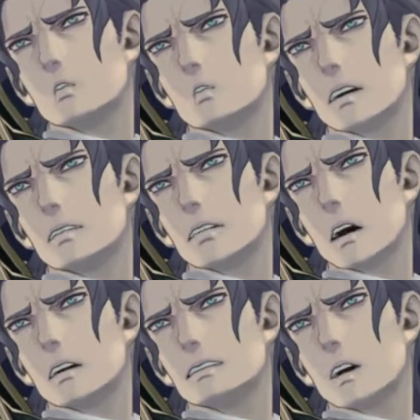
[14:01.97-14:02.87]
we shall have
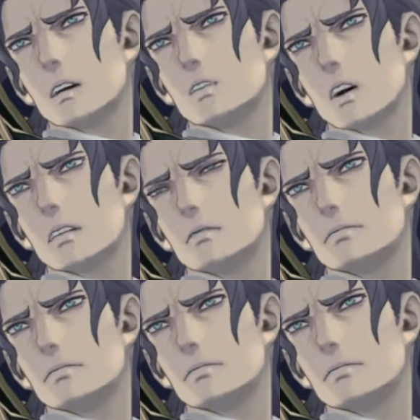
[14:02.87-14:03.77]
no choice but to
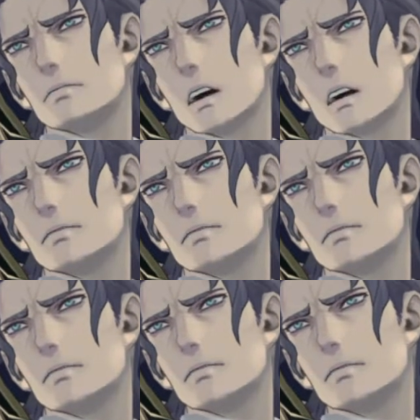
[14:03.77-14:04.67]
toast your
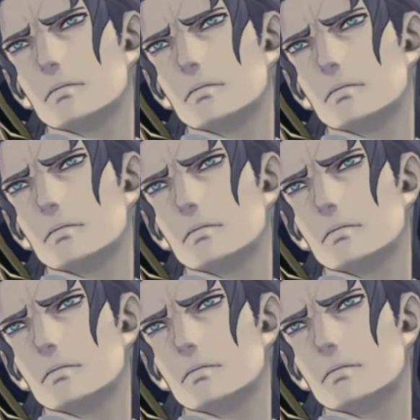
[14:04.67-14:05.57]
incompetence and
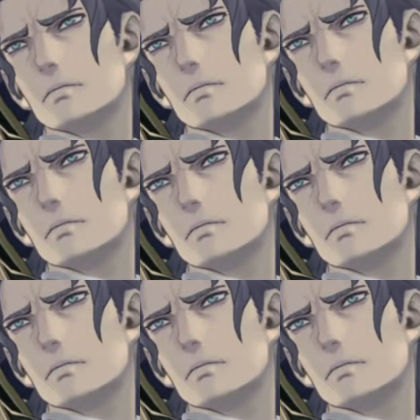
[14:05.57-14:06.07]
move on.